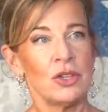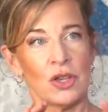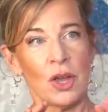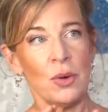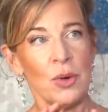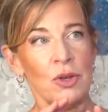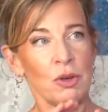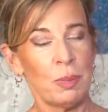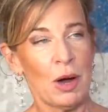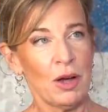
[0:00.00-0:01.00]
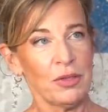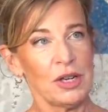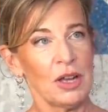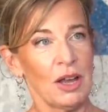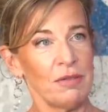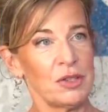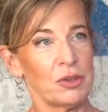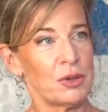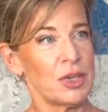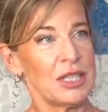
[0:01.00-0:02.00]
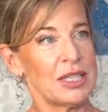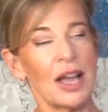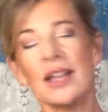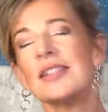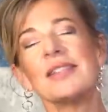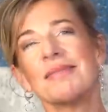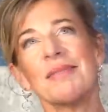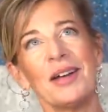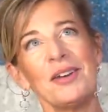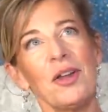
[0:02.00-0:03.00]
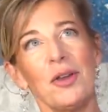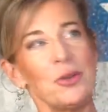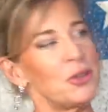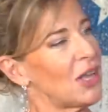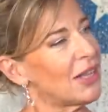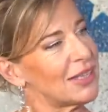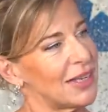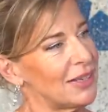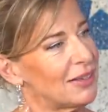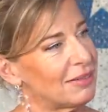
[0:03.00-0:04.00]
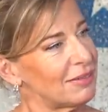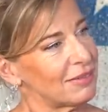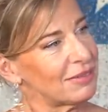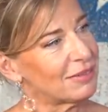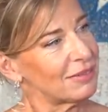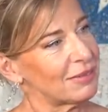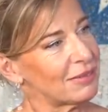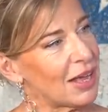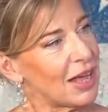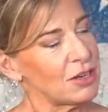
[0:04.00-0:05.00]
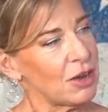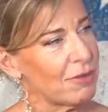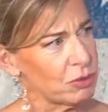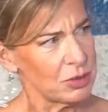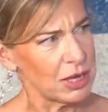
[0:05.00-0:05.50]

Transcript: So your path in life is already set. I don't know who sets it. Okay. I don't have all